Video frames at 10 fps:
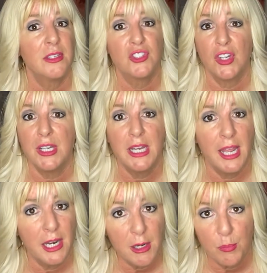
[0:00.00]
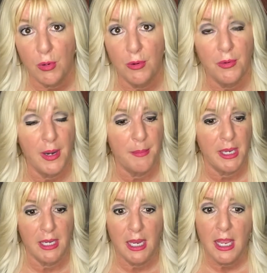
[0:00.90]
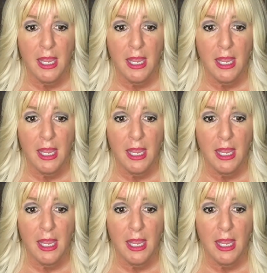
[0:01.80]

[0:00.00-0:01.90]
the genetic programming,